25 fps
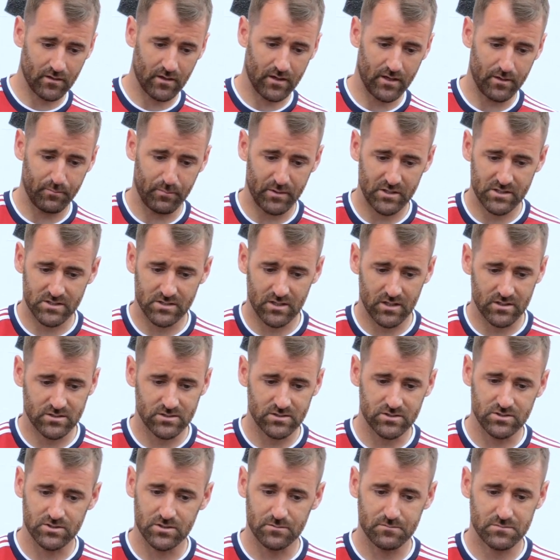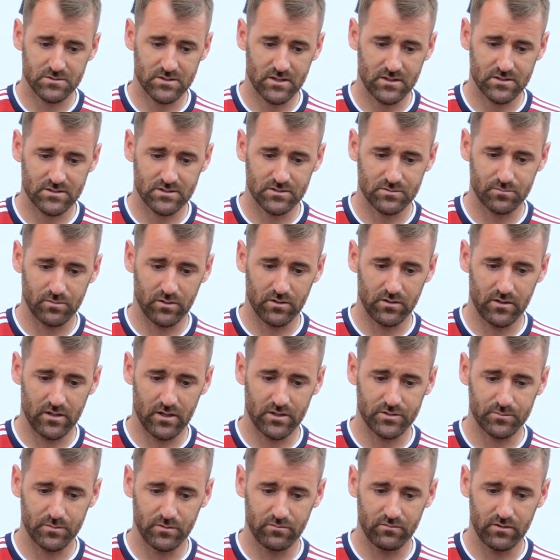uh, pit sessions, gym sessions, but
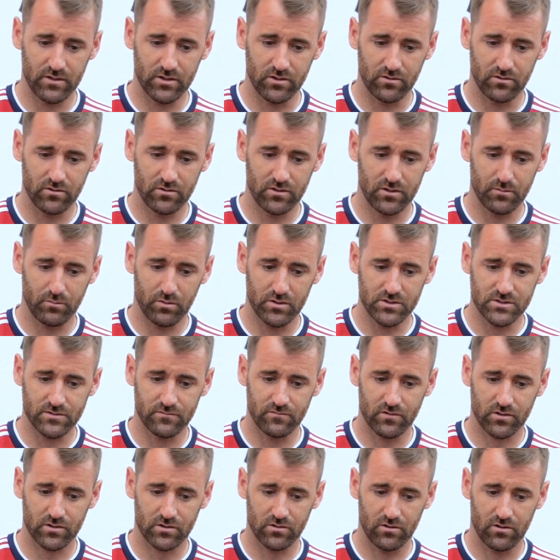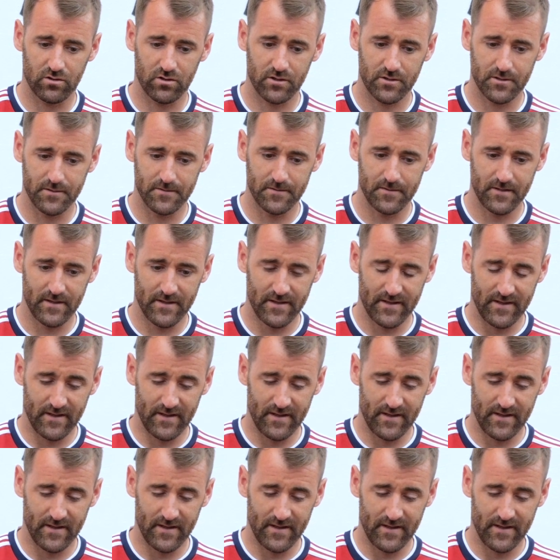now it's been really good and the boys have worked hard and